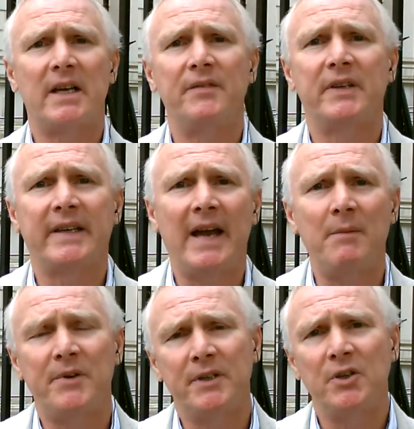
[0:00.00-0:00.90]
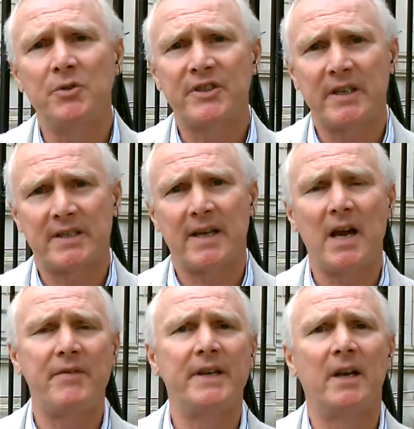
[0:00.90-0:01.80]
David Cameron, who sits
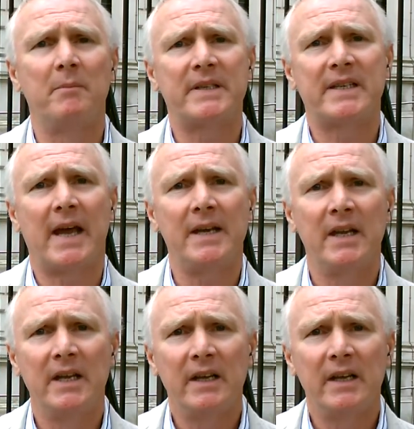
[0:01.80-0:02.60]
there in number 10,